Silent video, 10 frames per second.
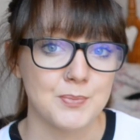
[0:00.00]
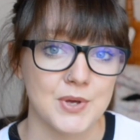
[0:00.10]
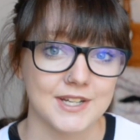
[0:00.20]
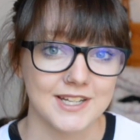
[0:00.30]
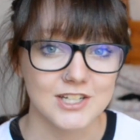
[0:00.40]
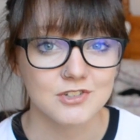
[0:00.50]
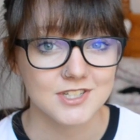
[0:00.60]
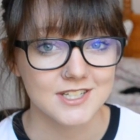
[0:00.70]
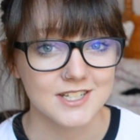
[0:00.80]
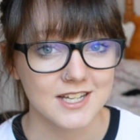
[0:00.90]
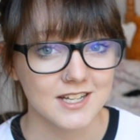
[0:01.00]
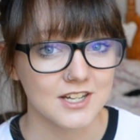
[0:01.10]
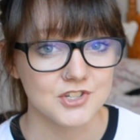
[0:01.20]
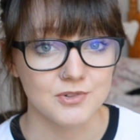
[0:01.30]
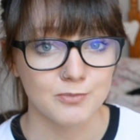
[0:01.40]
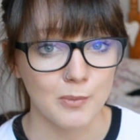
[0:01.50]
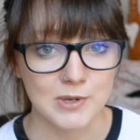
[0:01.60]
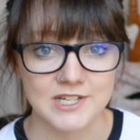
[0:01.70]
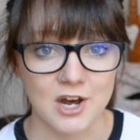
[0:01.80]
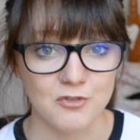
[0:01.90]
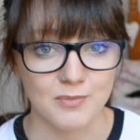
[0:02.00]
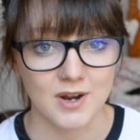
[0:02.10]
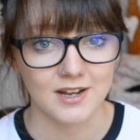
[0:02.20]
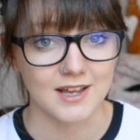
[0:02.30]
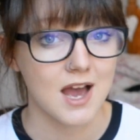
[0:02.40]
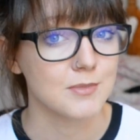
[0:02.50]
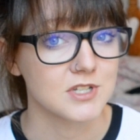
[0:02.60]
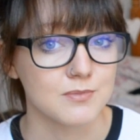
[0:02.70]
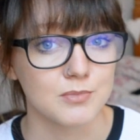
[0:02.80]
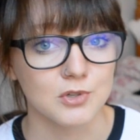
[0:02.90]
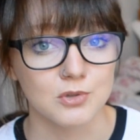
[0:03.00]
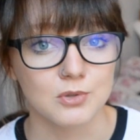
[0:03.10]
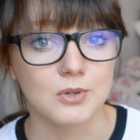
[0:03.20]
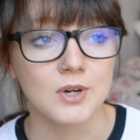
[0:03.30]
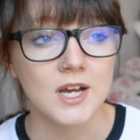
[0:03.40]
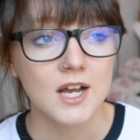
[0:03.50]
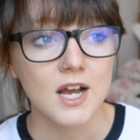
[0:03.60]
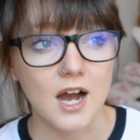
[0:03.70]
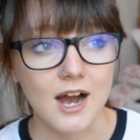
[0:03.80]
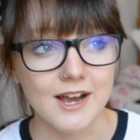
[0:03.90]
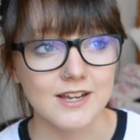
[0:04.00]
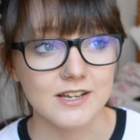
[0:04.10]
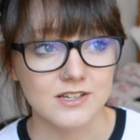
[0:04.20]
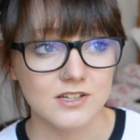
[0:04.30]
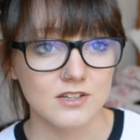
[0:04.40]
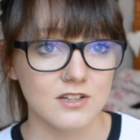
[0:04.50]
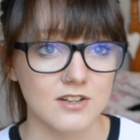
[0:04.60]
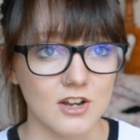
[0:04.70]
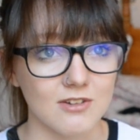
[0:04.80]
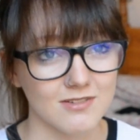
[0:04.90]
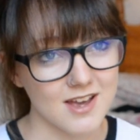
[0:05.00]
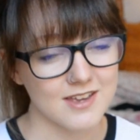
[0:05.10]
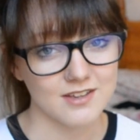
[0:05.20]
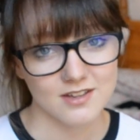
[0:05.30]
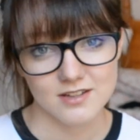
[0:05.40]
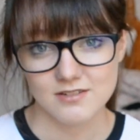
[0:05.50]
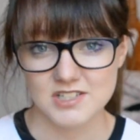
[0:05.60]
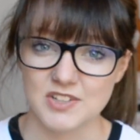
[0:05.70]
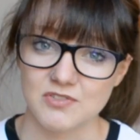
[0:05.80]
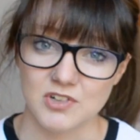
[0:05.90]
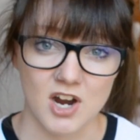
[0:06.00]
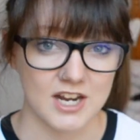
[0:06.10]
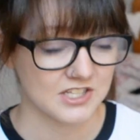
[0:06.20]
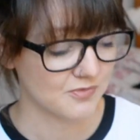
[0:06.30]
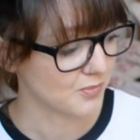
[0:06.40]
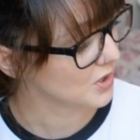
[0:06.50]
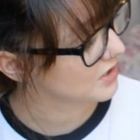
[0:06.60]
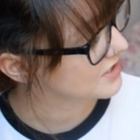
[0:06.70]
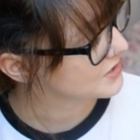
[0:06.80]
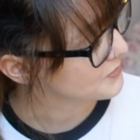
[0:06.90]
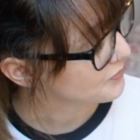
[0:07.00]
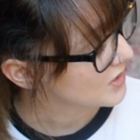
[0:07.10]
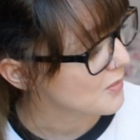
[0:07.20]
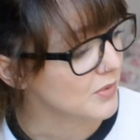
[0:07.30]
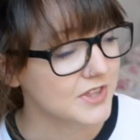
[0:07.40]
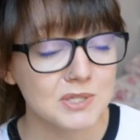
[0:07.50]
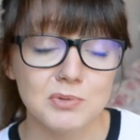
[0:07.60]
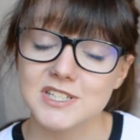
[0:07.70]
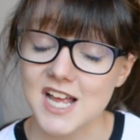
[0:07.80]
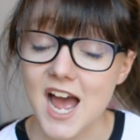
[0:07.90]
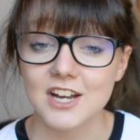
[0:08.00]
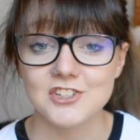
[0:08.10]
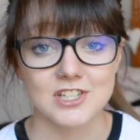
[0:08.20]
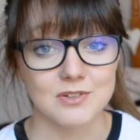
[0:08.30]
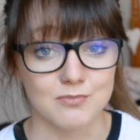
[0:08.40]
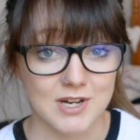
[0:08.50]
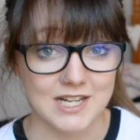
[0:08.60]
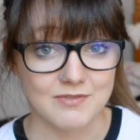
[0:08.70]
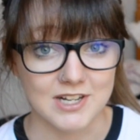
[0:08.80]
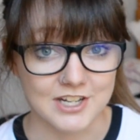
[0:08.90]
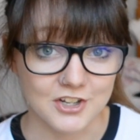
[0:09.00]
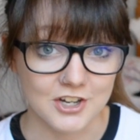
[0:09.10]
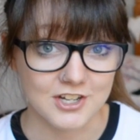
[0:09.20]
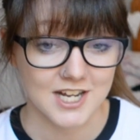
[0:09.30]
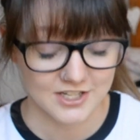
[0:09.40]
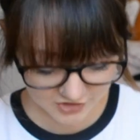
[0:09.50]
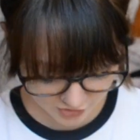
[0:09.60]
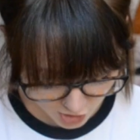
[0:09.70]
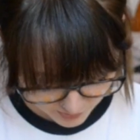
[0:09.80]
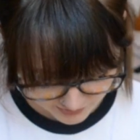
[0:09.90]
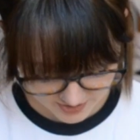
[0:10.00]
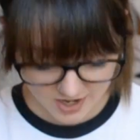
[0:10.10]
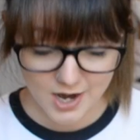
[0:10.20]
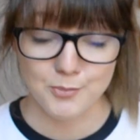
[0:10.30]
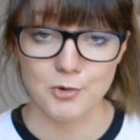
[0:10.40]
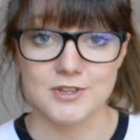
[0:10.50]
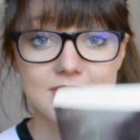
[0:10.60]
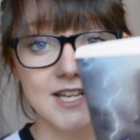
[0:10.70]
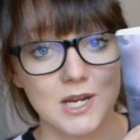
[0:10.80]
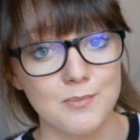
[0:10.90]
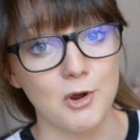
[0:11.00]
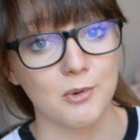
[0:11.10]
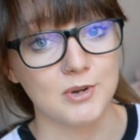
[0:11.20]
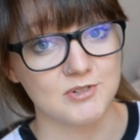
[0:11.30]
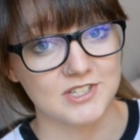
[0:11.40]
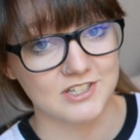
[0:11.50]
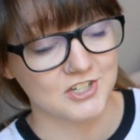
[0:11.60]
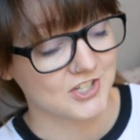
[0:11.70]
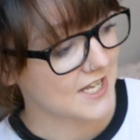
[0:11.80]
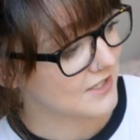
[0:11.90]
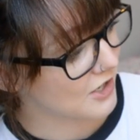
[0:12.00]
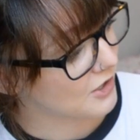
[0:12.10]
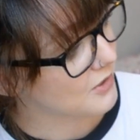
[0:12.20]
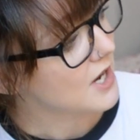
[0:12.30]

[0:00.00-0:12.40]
been interested in. As you can probably tell from my Amazon book haul, I like different kinds of books, but this one is actually really good. And to go with that, I bought the second book, which was Crescendo,